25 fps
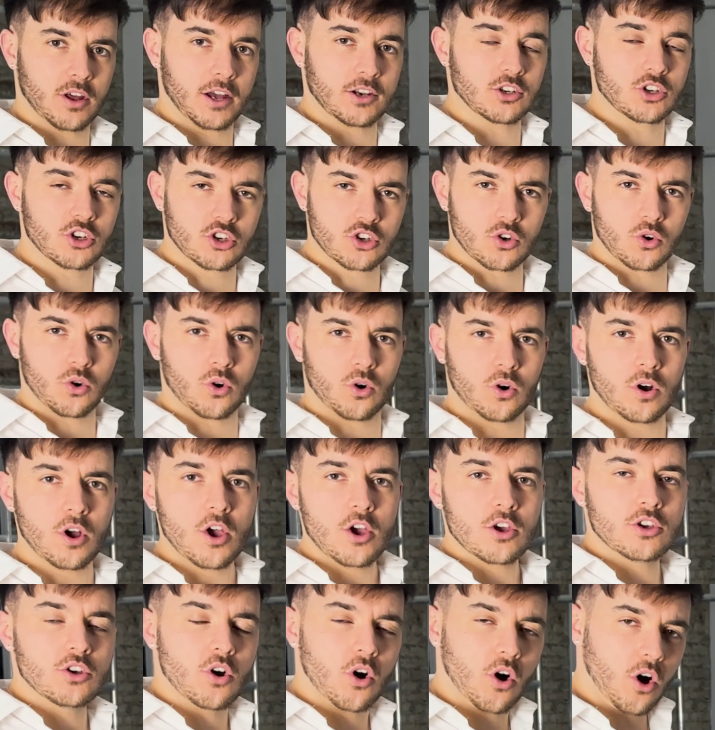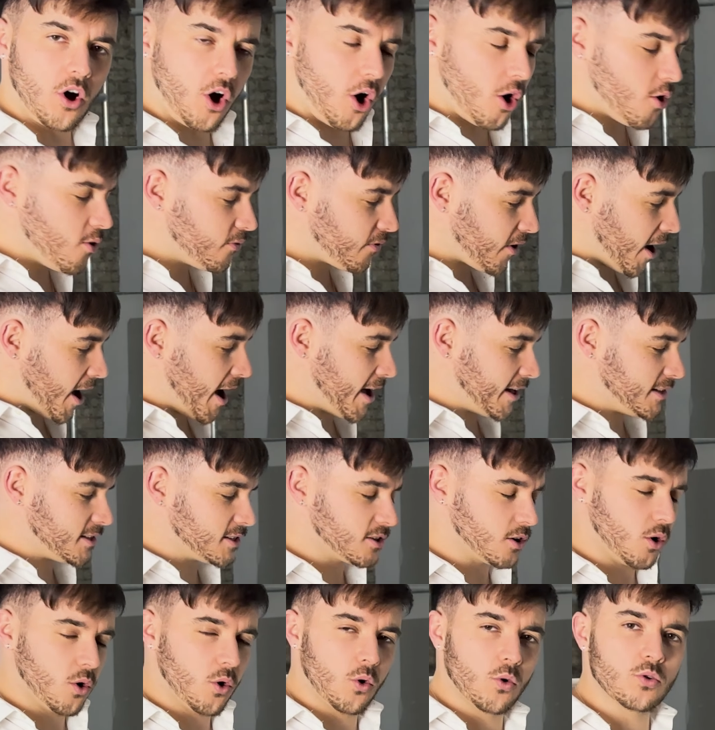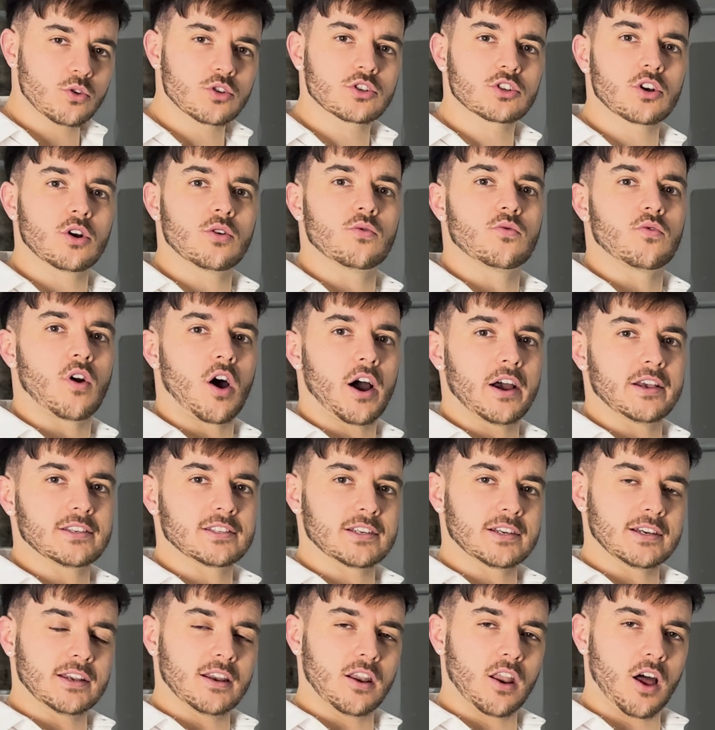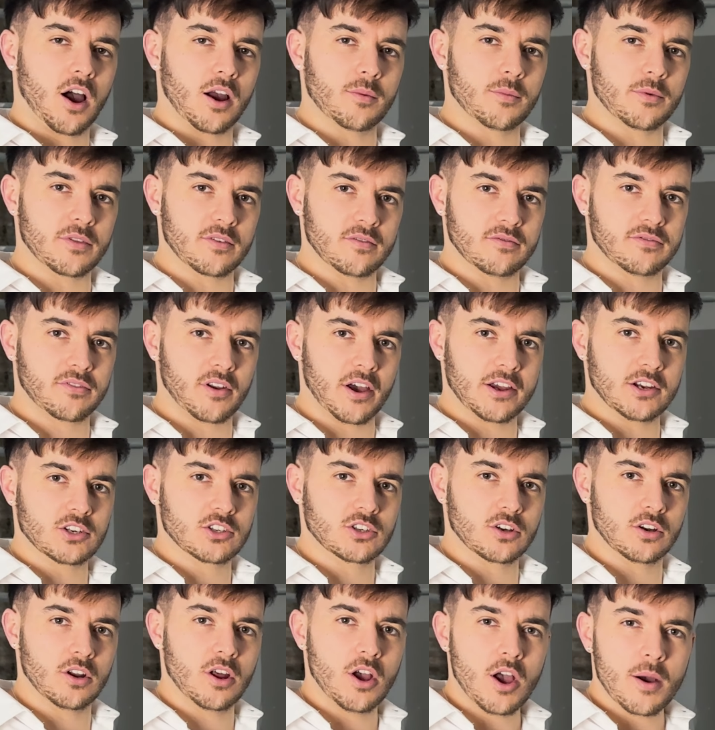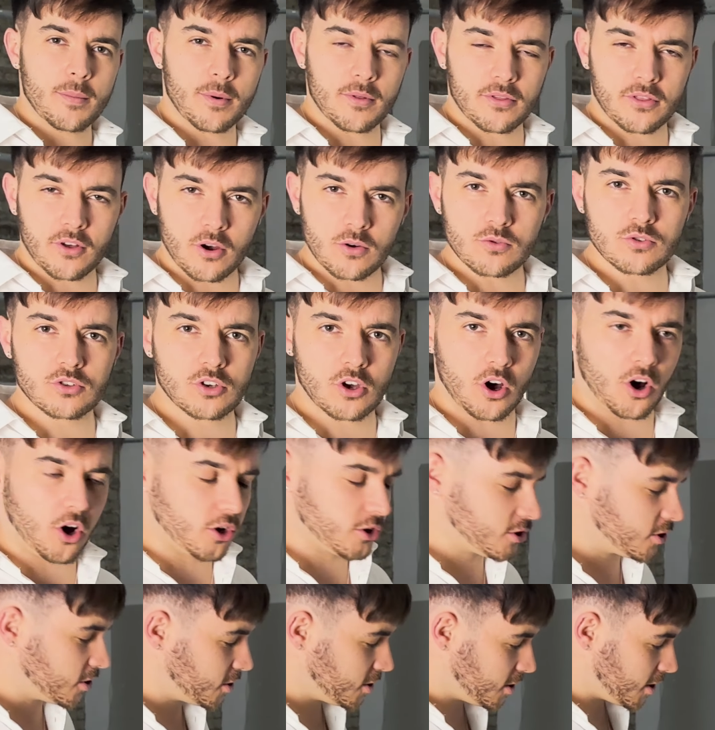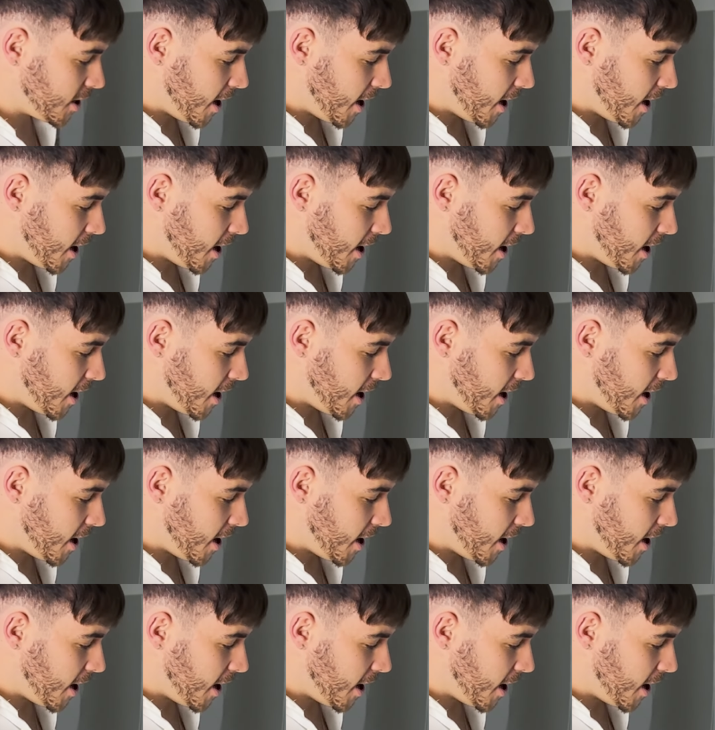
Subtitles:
And sure, your overheads are also rising in line with inflation, but those costs